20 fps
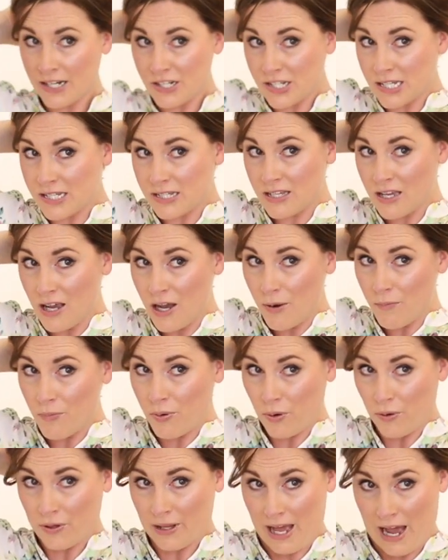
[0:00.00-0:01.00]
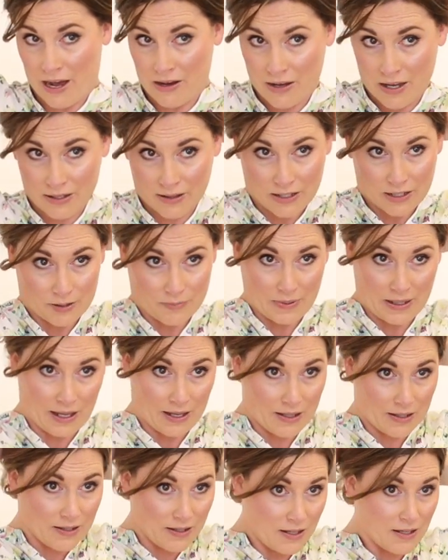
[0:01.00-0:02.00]
just pull it out a little
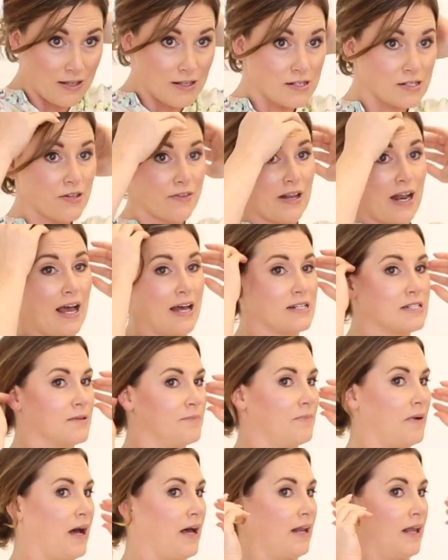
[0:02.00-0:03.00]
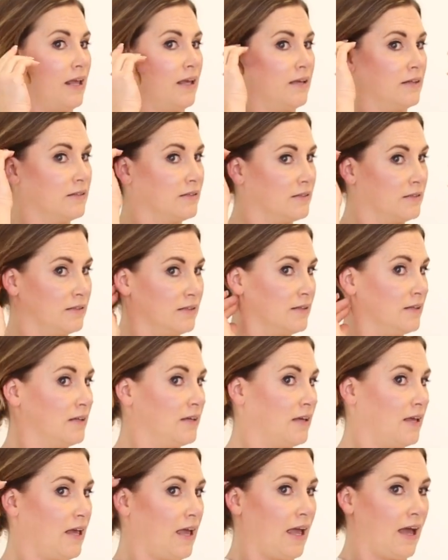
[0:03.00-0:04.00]
bit so that it has some body,
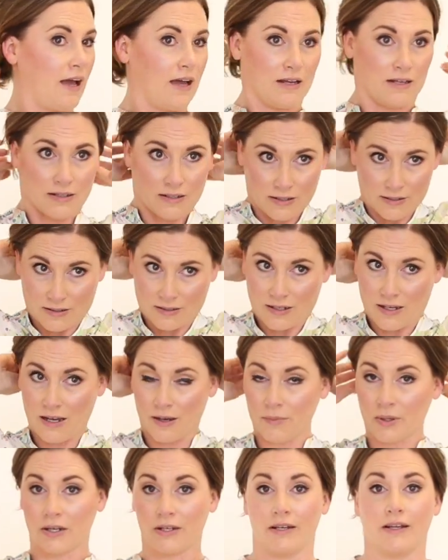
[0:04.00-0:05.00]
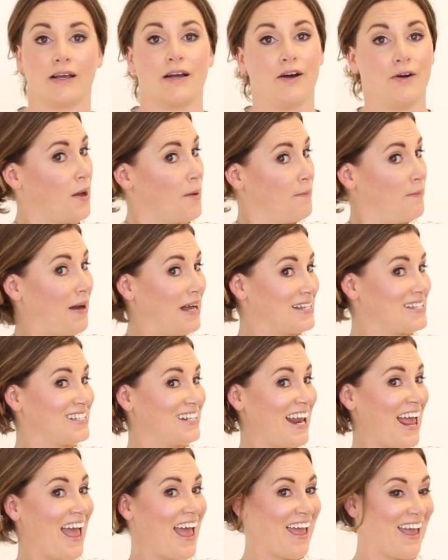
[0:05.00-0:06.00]
and I'm good to go. But
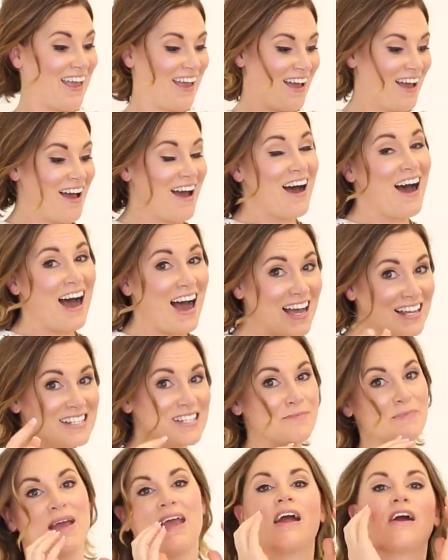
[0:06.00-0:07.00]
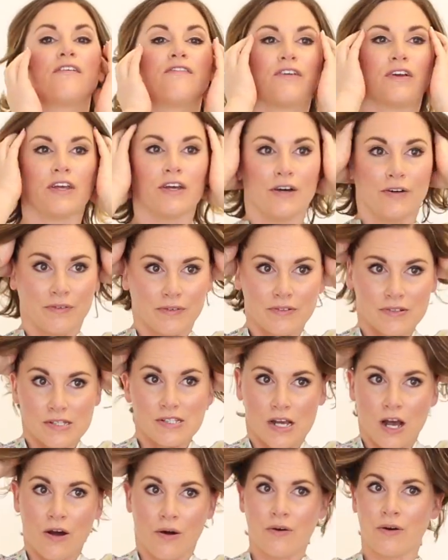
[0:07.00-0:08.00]
today, I did my hair for you.
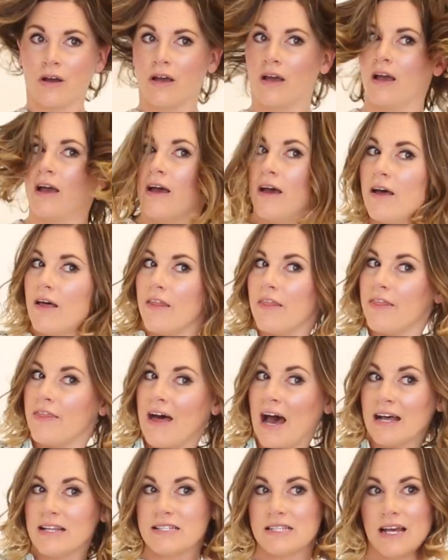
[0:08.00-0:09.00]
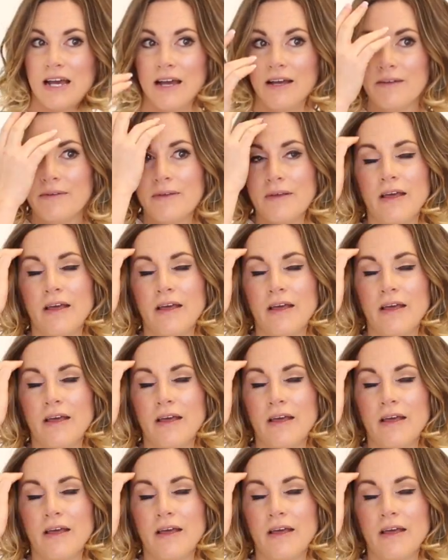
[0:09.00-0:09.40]
So that's it.